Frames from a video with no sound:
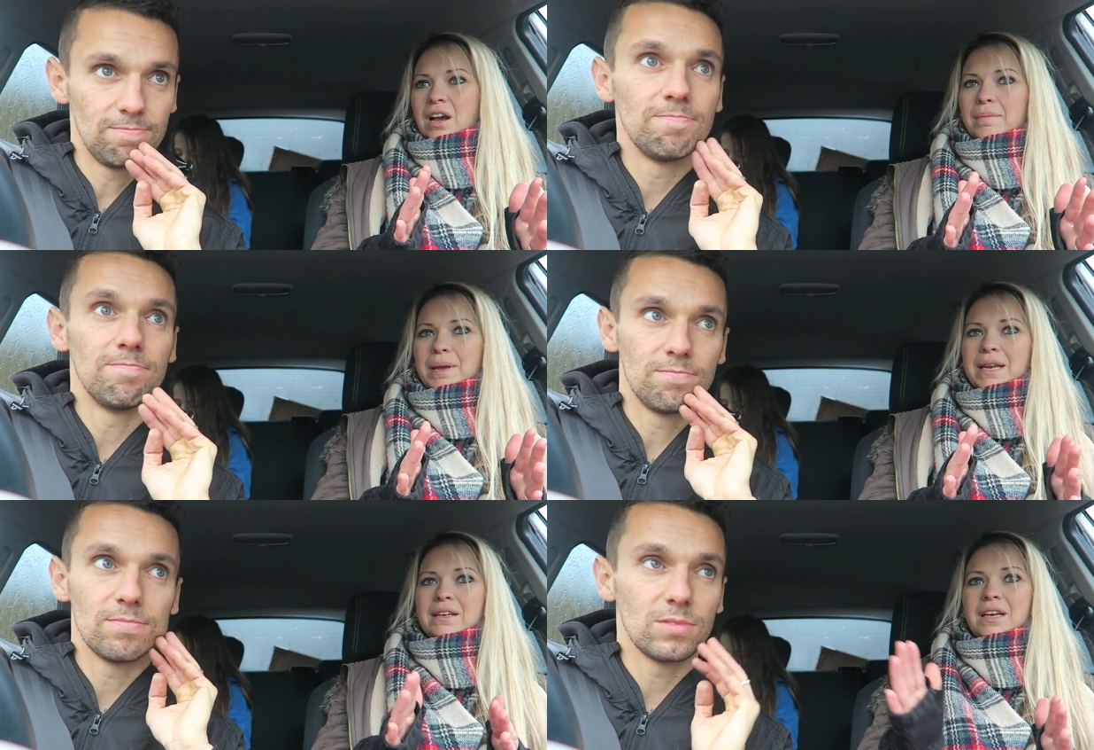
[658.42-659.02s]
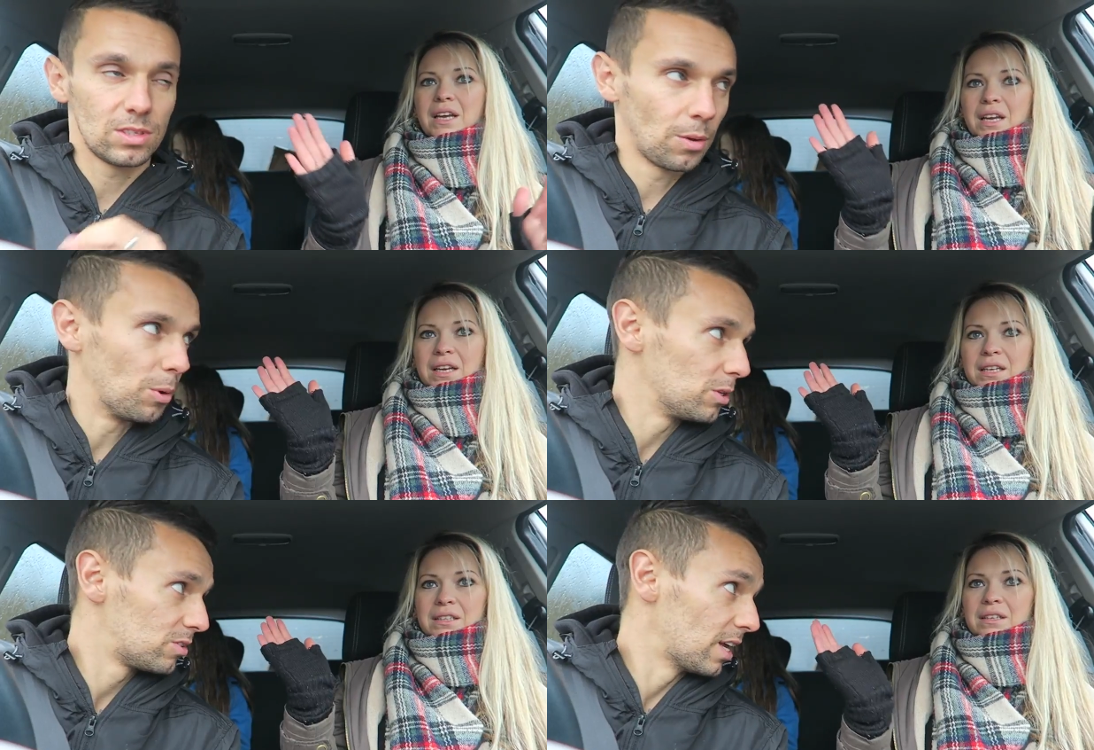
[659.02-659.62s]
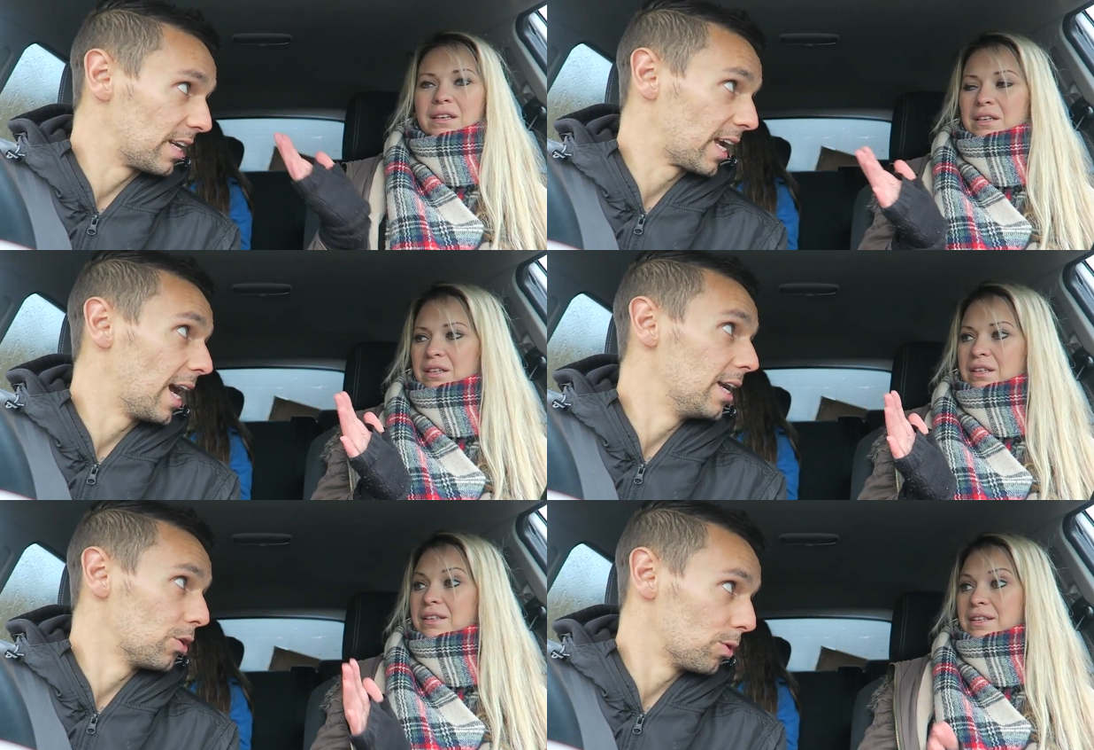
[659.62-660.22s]
Speaker 1: to come in.
Speaker 2: Someone's
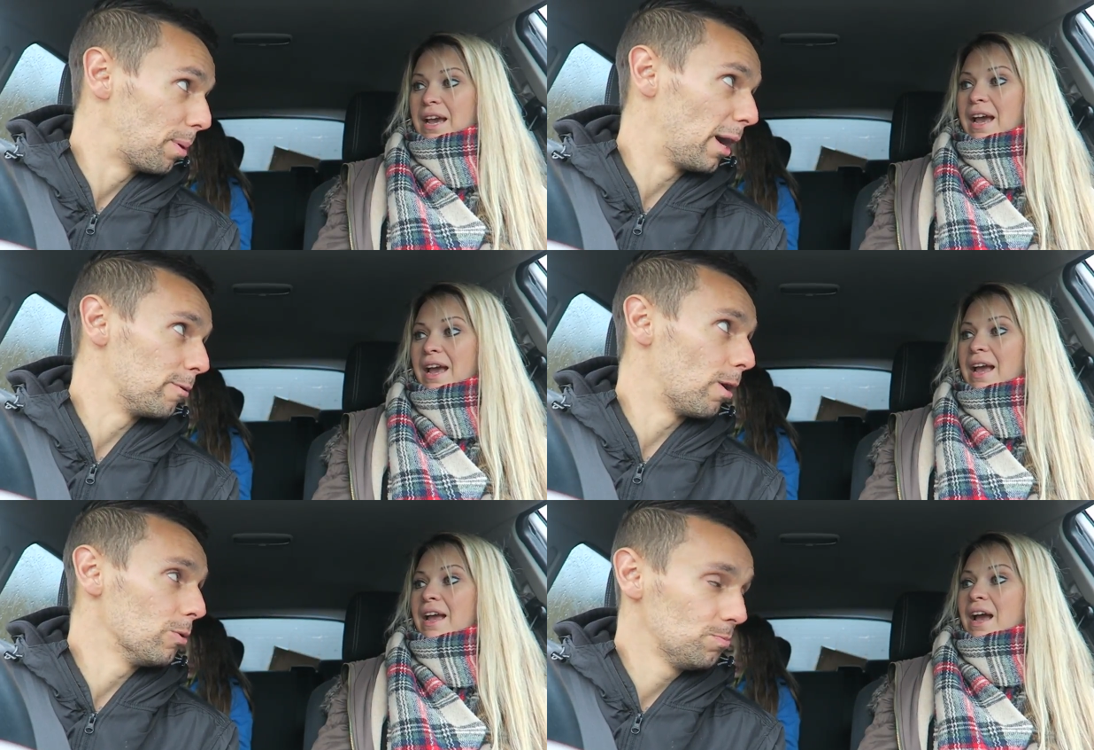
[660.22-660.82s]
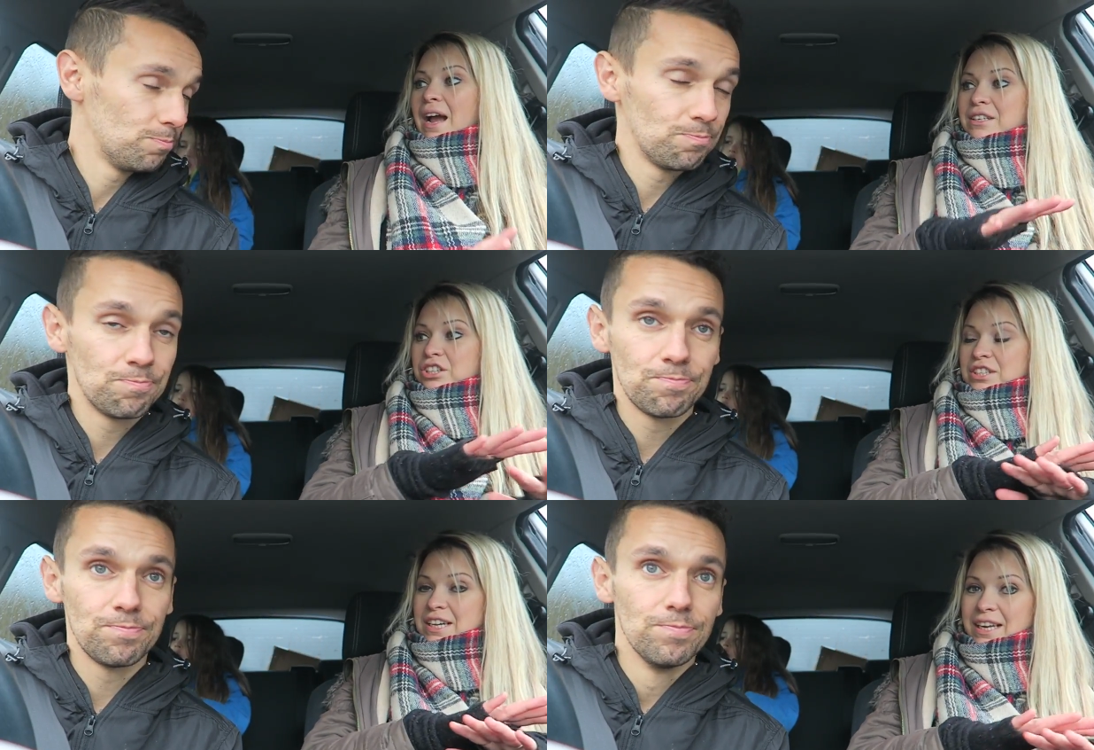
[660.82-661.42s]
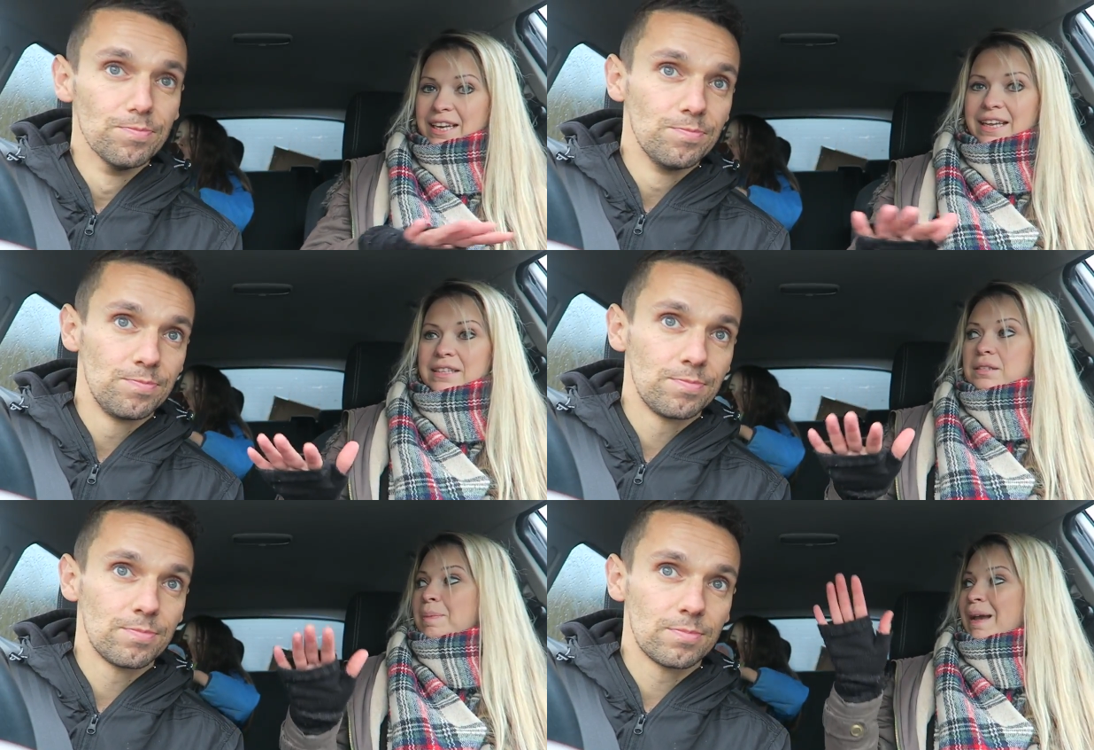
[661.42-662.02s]
dedicated on the yeah, payroll.
Speaker 1: and just clear
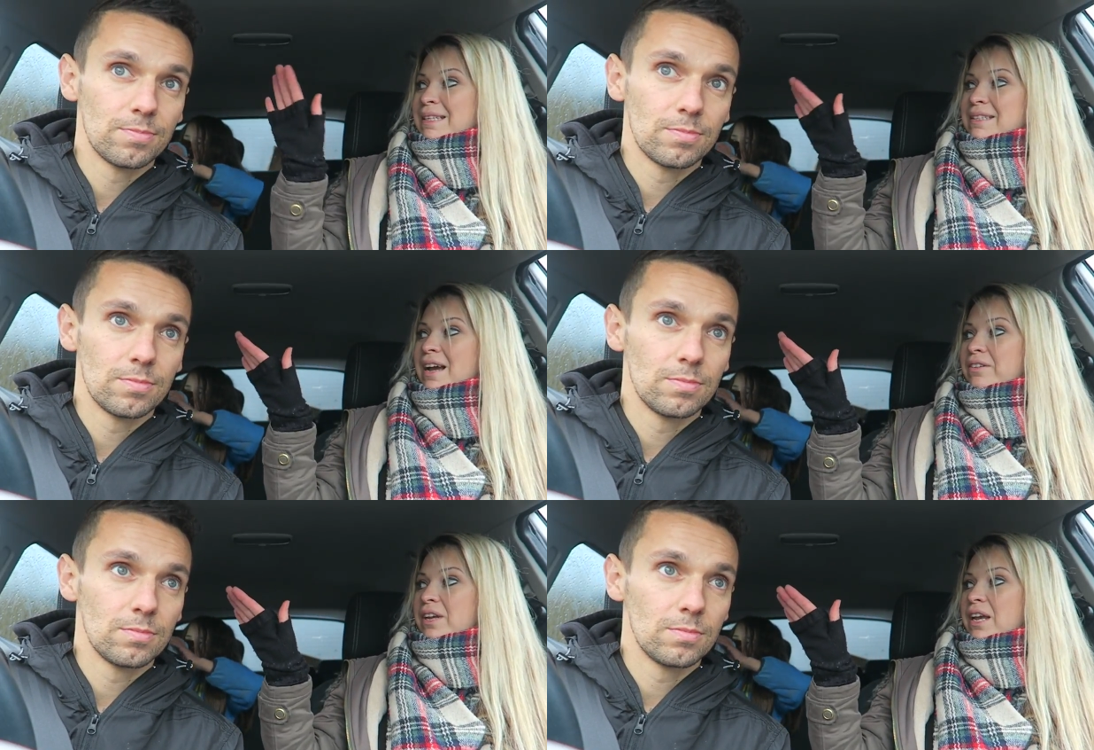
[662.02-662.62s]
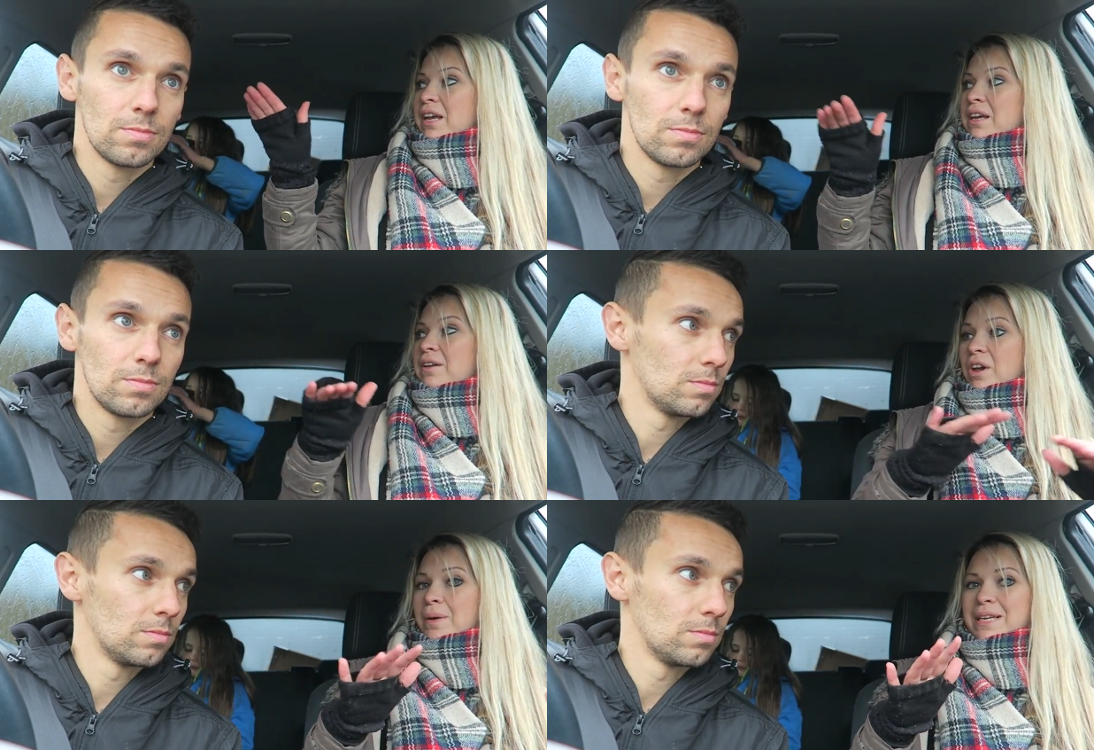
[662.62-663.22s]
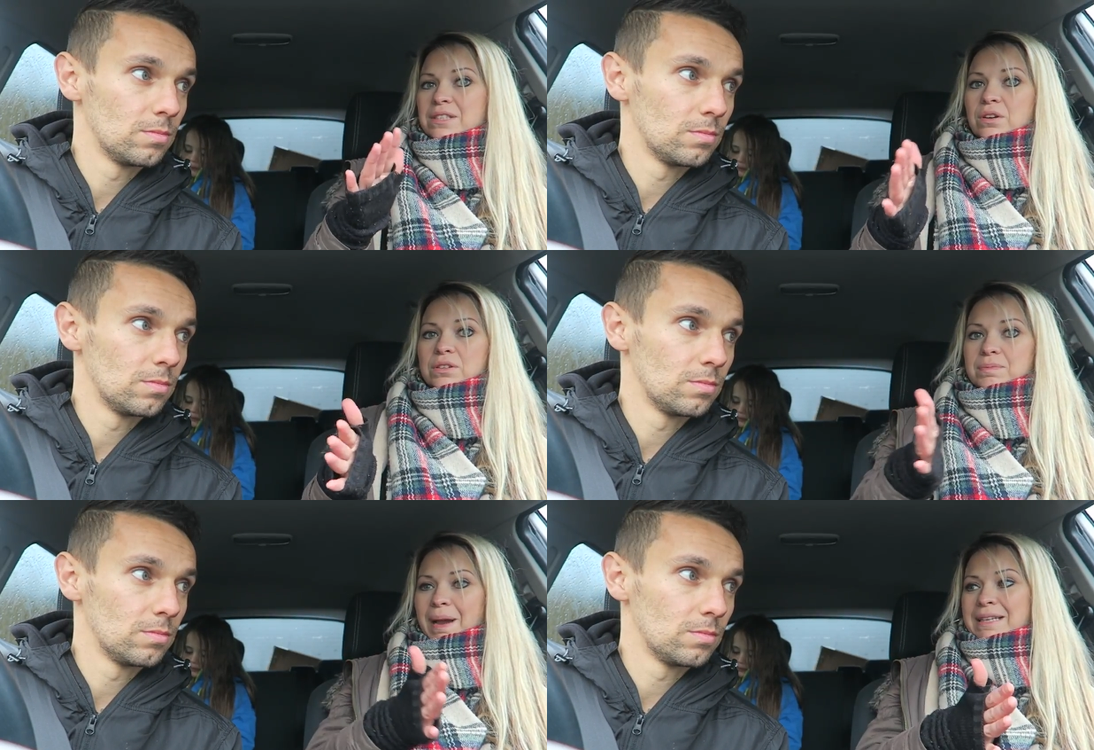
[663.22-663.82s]
the space down here so he's
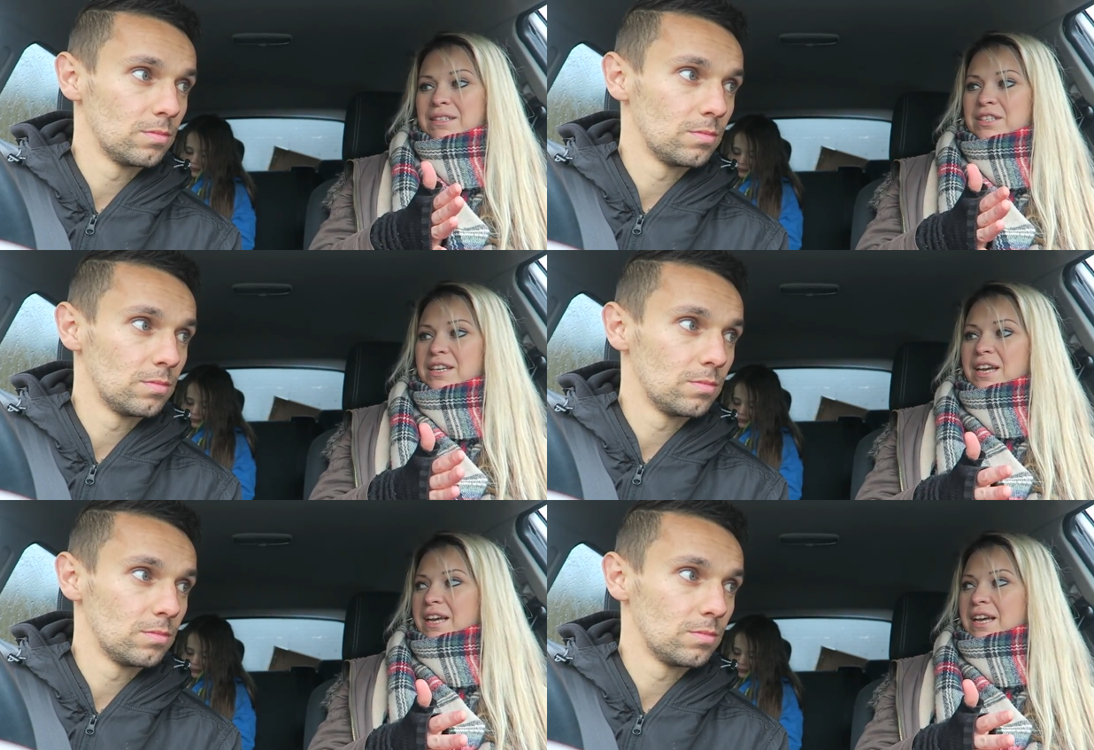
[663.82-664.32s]
got space because